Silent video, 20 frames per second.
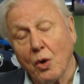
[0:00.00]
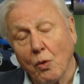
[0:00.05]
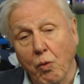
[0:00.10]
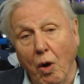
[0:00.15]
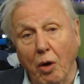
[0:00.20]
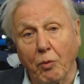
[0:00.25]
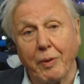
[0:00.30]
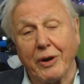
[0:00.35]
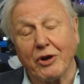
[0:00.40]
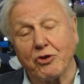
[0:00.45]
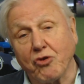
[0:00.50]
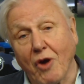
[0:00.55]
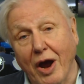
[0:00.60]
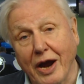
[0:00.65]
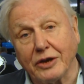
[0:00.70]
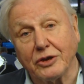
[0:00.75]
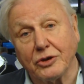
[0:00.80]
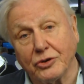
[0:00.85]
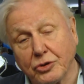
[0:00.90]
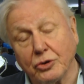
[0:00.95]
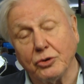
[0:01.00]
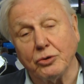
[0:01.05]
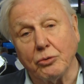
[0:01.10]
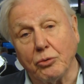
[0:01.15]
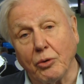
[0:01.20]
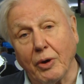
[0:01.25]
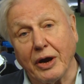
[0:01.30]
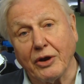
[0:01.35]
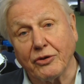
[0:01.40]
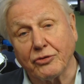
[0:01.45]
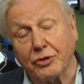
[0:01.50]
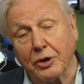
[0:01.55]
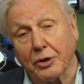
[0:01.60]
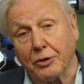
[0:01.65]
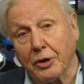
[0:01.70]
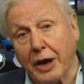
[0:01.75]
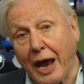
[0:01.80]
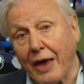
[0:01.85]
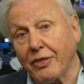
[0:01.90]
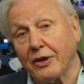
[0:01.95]
What we're trying to do is to
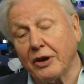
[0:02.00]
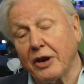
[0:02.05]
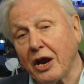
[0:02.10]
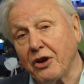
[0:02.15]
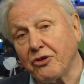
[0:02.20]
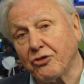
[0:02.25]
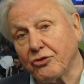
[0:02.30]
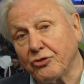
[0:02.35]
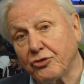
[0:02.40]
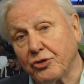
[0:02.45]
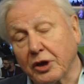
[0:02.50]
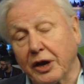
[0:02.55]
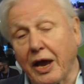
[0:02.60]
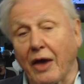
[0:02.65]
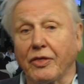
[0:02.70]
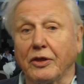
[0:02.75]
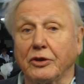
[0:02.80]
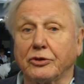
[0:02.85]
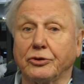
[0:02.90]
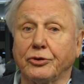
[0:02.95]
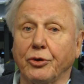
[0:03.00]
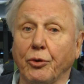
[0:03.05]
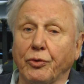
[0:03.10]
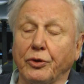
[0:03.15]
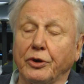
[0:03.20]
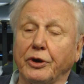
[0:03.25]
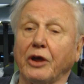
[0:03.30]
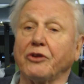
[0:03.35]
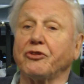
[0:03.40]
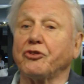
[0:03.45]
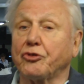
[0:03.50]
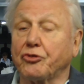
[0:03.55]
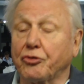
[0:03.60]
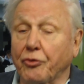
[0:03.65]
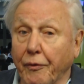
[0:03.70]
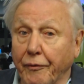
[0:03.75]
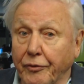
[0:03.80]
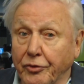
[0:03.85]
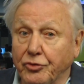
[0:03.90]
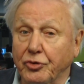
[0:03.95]
get the nations together to do the
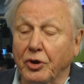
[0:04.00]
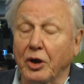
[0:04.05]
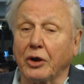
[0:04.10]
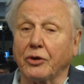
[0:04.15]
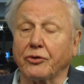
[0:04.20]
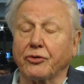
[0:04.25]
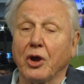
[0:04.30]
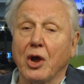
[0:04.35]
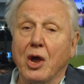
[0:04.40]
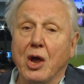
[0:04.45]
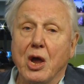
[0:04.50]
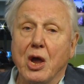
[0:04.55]
necessary research